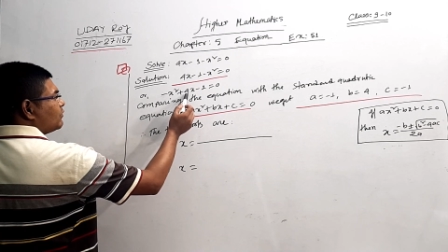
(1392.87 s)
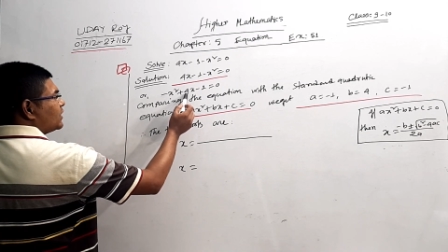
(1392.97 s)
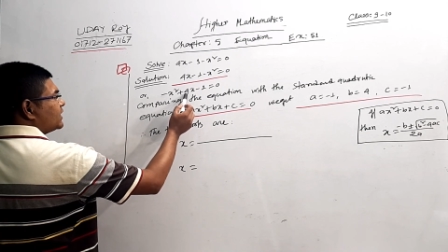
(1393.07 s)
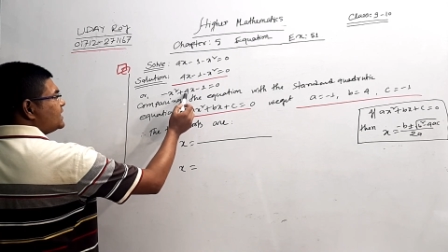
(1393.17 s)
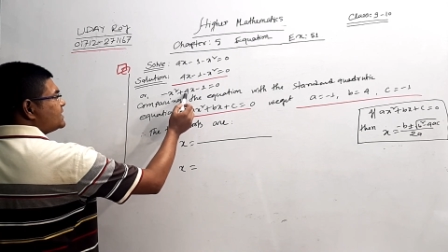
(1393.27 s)

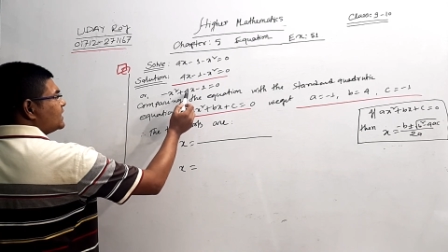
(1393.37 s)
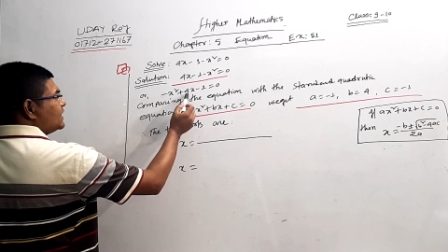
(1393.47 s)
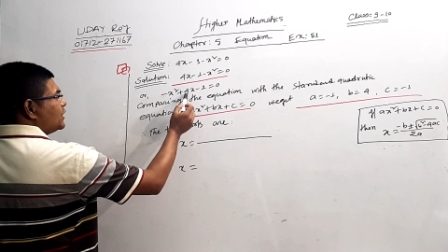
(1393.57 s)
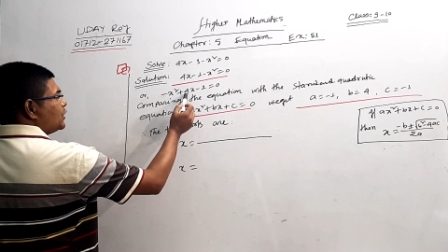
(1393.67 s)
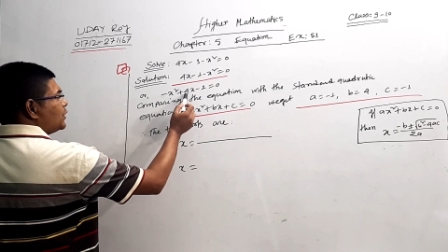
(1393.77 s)
For this
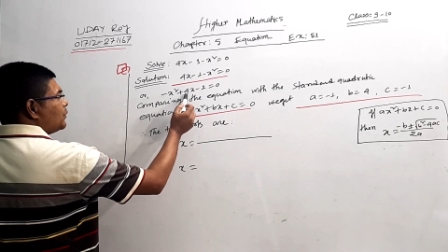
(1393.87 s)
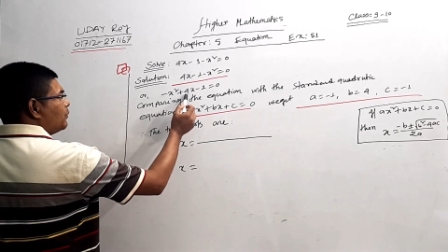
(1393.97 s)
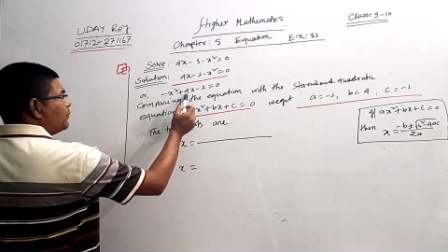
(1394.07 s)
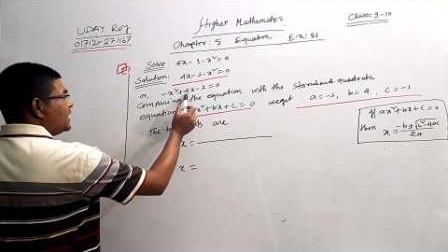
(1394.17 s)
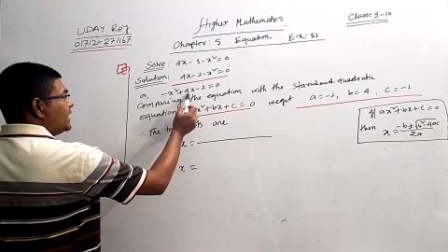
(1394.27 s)

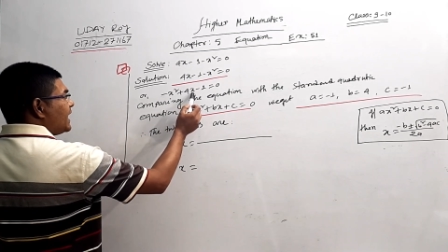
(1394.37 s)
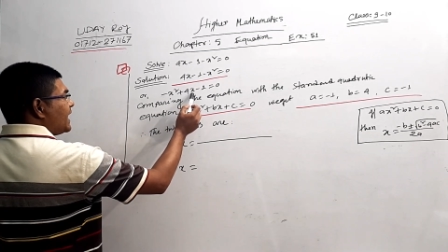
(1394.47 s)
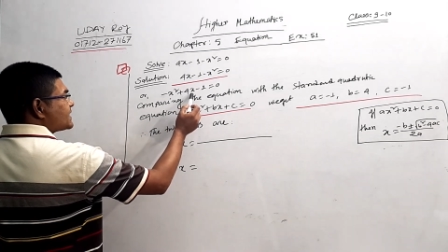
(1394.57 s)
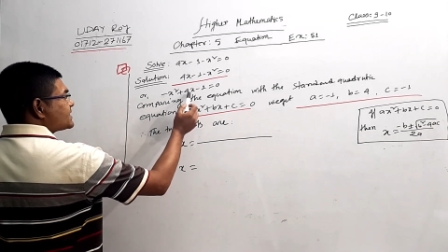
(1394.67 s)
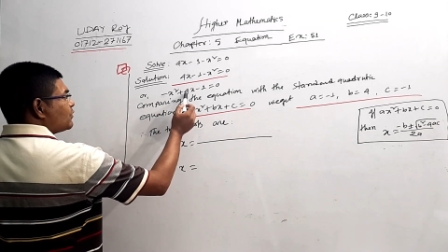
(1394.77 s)

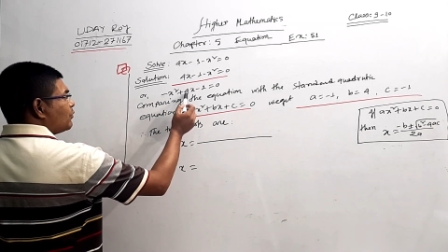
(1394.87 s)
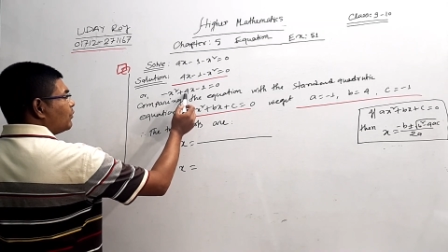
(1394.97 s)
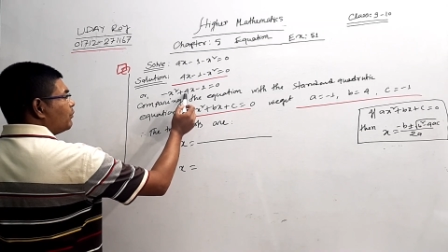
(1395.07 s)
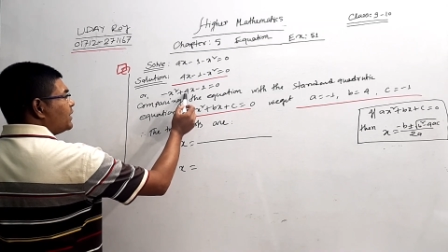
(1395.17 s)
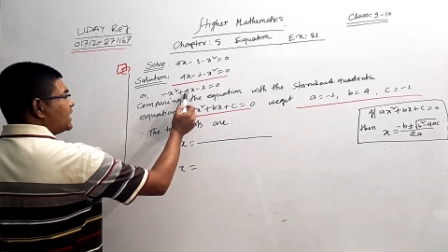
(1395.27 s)
bx,
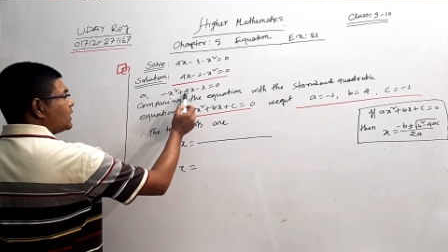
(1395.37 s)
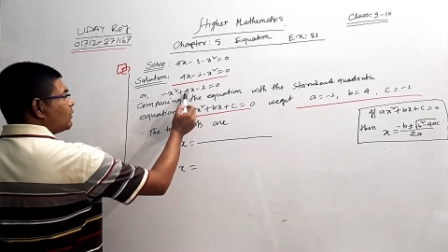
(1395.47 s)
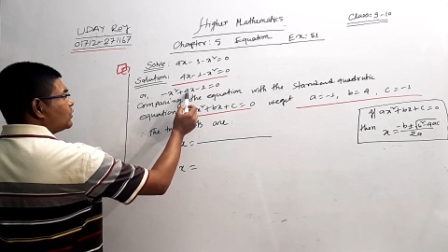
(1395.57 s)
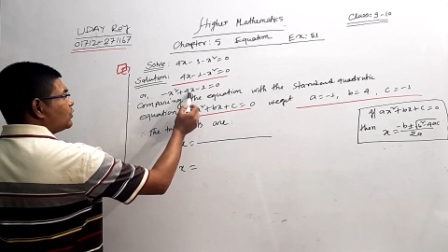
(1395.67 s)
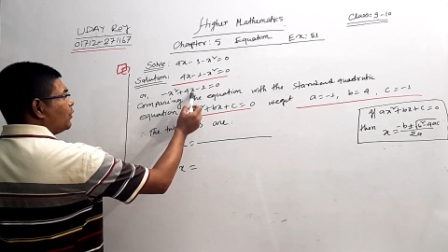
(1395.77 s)
b
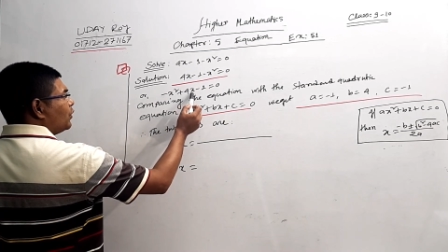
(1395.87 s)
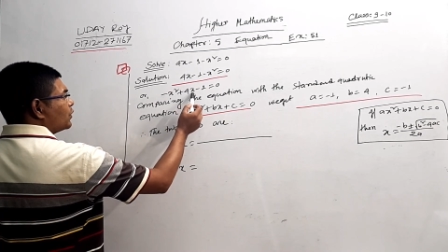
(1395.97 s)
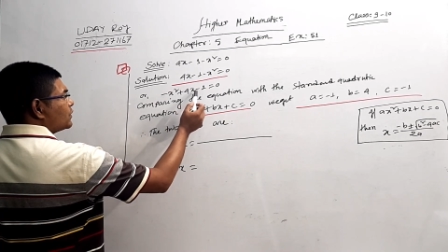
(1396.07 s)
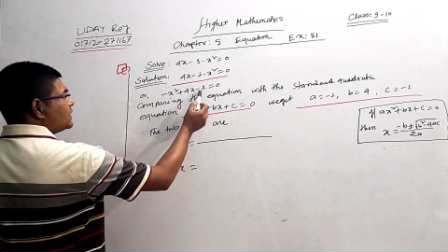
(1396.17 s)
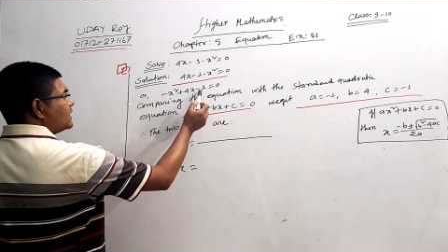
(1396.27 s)
equal to
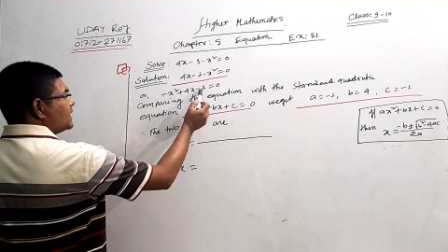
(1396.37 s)
4.